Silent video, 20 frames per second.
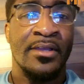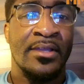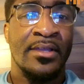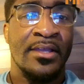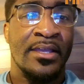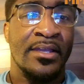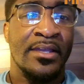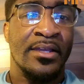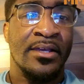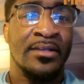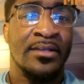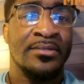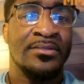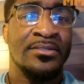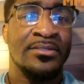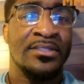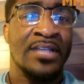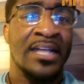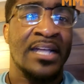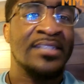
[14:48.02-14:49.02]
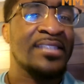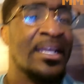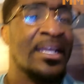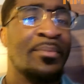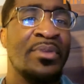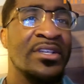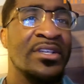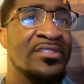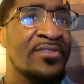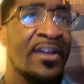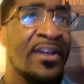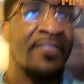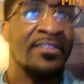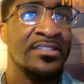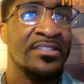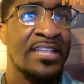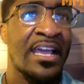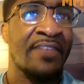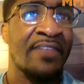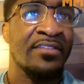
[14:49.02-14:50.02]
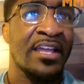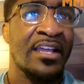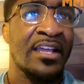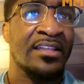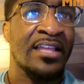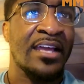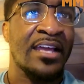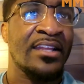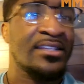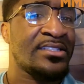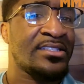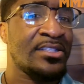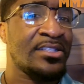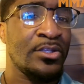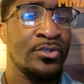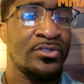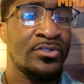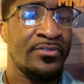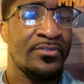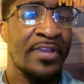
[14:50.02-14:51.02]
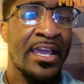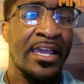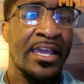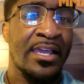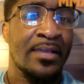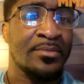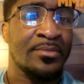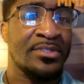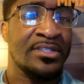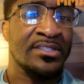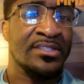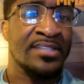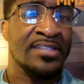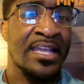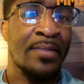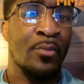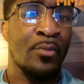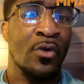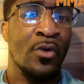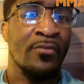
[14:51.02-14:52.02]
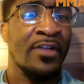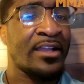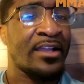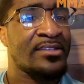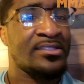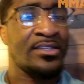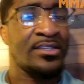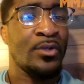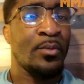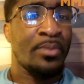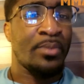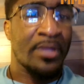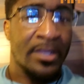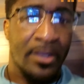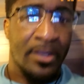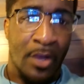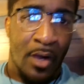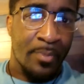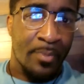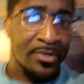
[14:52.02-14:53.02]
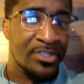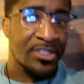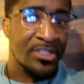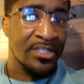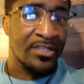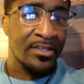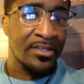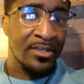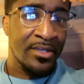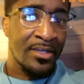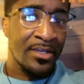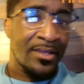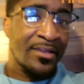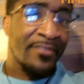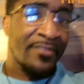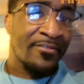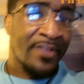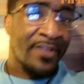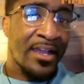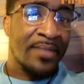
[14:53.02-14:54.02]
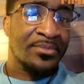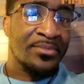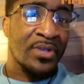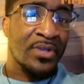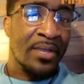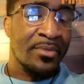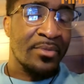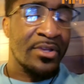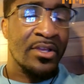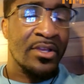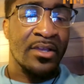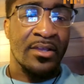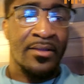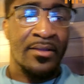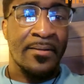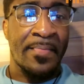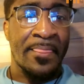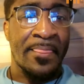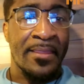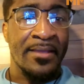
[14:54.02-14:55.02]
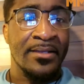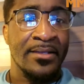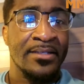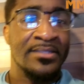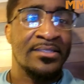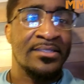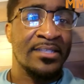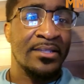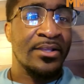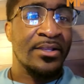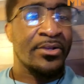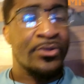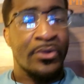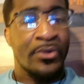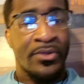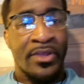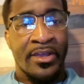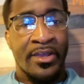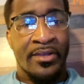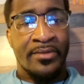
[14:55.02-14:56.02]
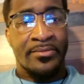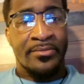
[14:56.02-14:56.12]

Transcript: And nice. I just like PS5 because they have like a lot of exclusive games, and it's like more of like a single player RPG vibe. So I've been sitting there doing that.